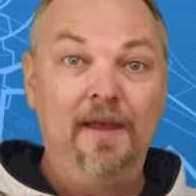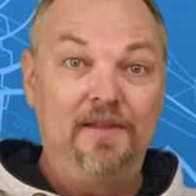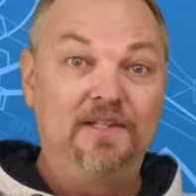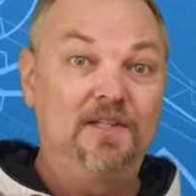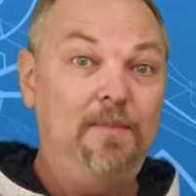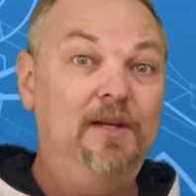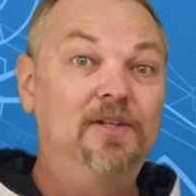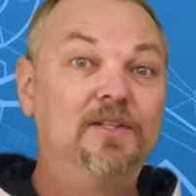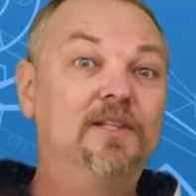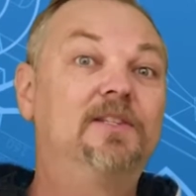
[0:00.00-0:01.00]
the
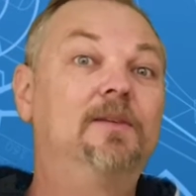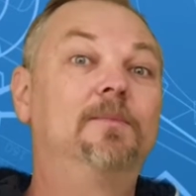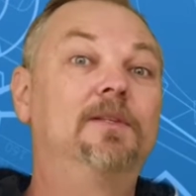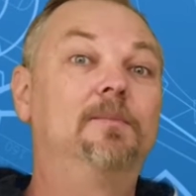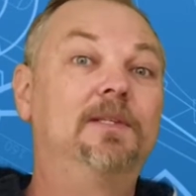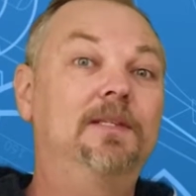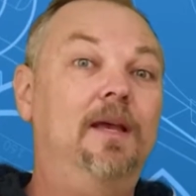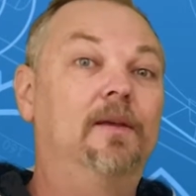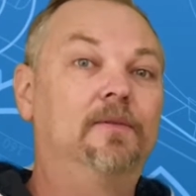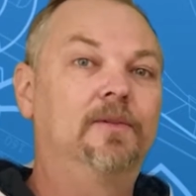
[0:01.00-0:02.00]
suspension systems
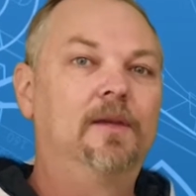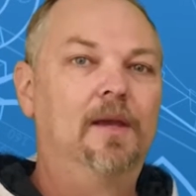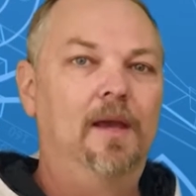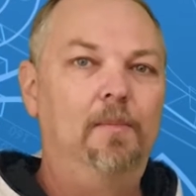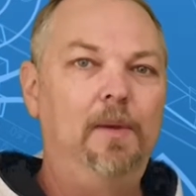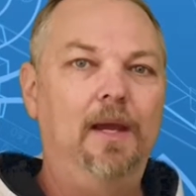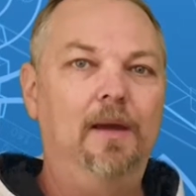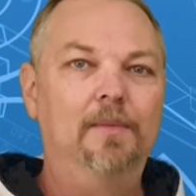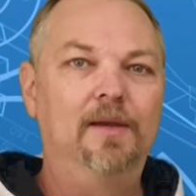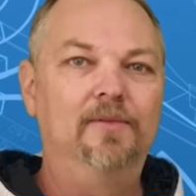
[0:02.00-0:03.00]
themselves
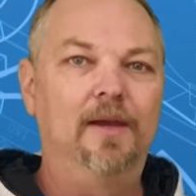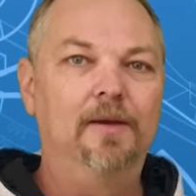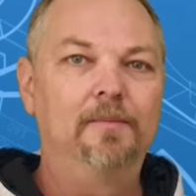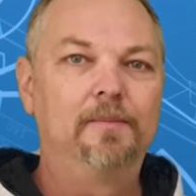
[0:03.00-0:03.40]
become heavier.